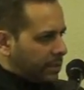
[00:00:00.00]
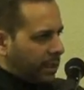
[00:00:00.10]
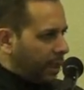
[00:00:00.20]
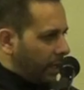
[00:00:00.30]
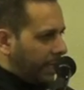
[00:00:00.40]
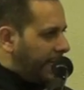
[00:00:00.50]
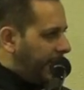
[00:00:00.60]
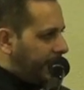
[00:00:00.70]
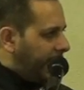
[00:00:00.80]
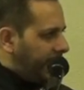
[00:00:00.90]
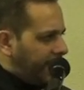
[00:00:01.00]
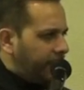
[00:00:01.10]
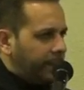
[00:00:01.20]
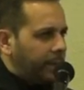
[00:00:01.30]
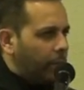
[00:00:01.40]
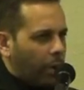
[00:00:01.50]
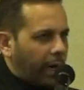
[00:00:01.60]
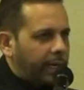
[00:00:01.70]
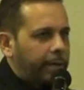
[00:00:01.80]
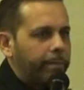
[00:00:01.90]
They're still, they need, they need
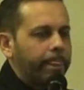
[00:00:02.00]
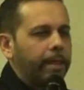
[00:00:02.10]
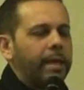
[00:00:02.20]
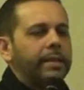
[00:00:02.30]
work.